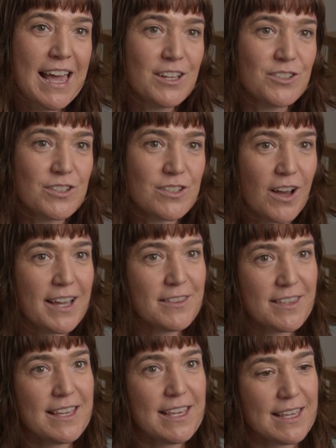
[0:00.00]
design
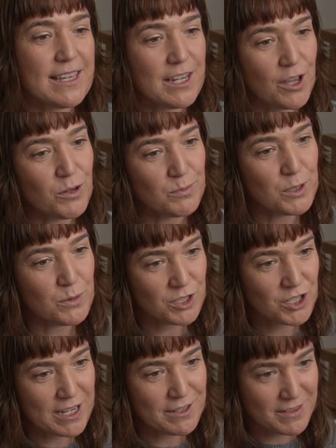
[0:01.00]
thinking can help you
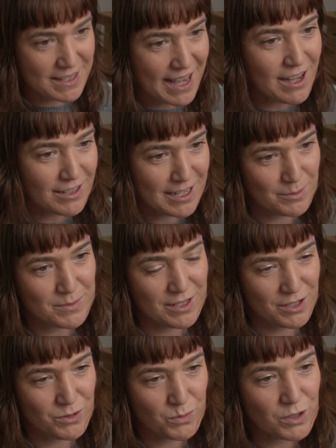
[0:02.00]
achieve the outcomes
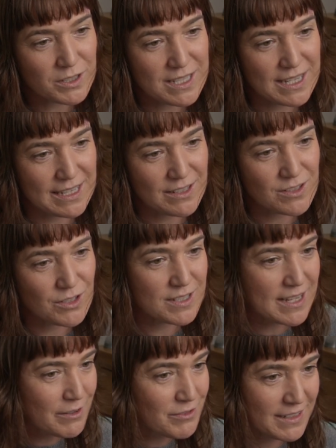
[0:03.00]
that you're wanting. So
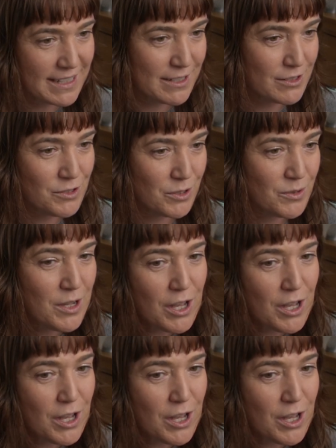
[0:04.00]
definitely,